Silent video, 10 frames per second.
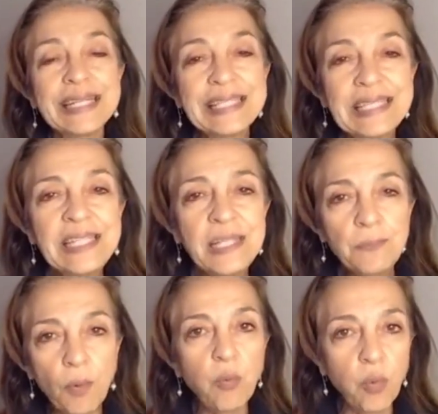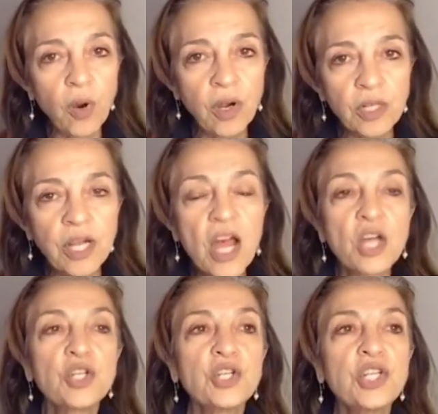deep work,
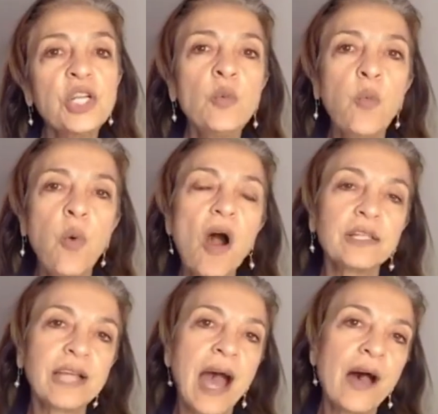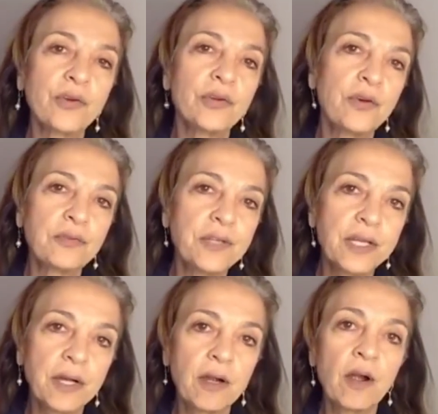she walked out of
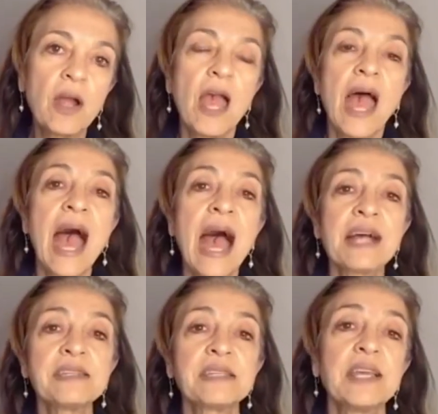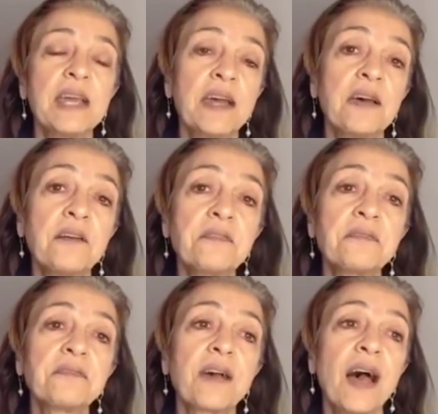here as
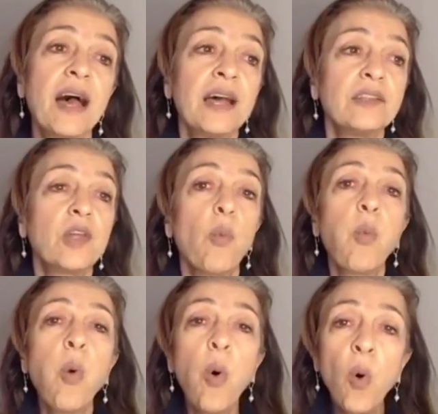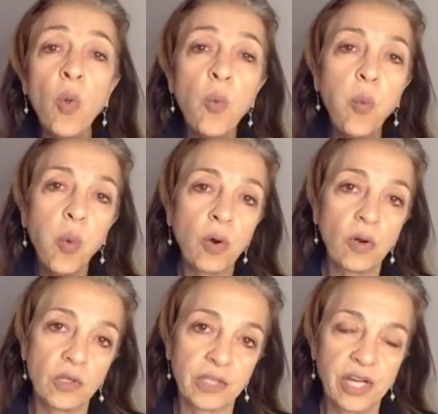if the whole
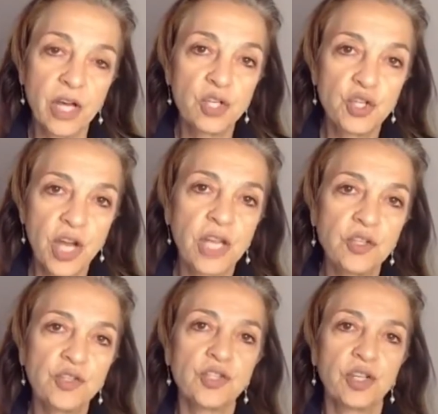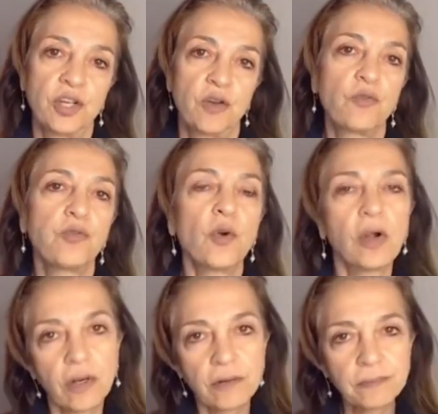world changed for
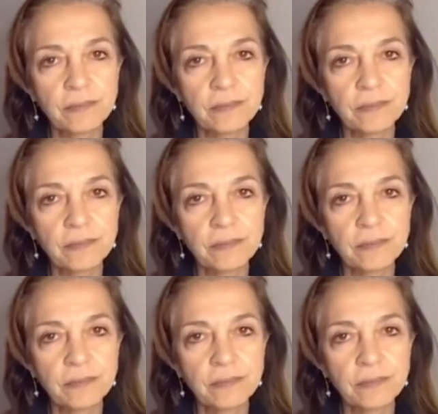her.